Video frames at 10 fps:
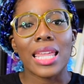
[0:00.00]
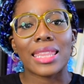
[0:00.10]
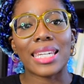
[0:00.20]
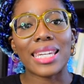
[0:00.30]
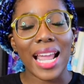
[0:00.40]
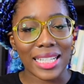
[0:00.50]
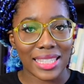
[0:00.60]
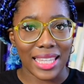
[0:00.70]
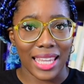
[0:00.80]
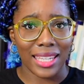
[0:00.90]
The next
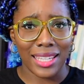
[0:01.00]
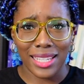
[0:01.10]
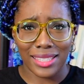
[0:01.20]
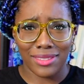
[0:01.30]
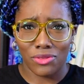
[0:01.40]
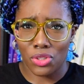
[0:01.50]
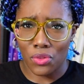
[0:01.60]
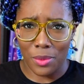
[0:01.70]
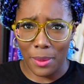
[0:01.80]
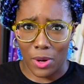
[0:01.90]
thing is to
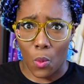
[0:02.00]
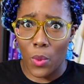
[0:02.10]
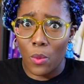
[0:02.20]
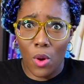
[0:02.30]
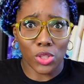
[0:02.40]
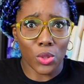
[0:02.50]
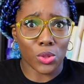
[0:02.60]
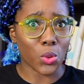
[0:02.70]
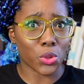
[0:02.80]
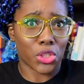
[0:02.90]
remember, we want you
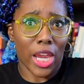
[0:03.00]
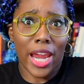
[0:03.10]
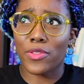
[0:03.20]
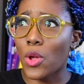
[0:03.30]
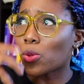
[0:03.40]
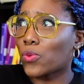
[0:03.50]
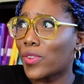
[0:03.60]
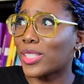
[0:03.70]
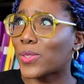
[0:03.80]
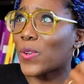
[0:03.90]
to share those
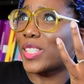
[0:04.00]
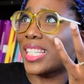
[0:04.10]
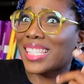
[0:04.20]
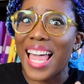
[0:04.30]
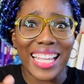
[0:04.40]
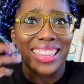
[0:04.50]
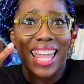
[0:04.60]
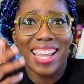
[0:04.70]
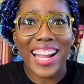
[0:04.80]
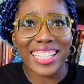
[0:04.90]
resources like
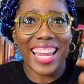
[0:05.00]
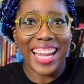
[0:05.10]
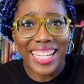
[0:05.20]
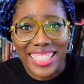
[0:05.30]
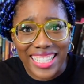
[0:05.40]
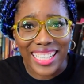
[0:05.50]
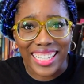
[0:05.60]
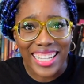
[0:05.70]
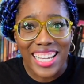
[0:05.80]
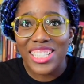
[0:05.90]
they are
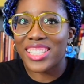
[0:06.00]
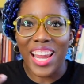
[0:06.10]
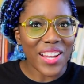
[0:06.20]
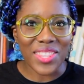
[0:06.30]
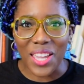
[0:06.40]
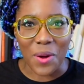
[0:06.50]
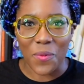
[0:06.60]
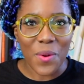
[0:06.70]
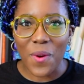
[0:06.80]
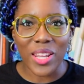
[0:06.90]
candy. Share them.
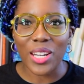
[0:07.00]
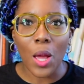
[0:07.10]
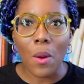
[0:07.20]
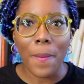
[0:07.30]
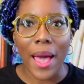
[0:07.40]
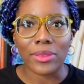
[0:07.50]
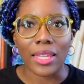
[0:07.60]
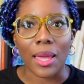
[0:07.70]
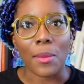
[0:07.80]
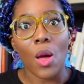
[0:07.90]
We want to know about
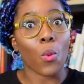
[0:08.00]
them.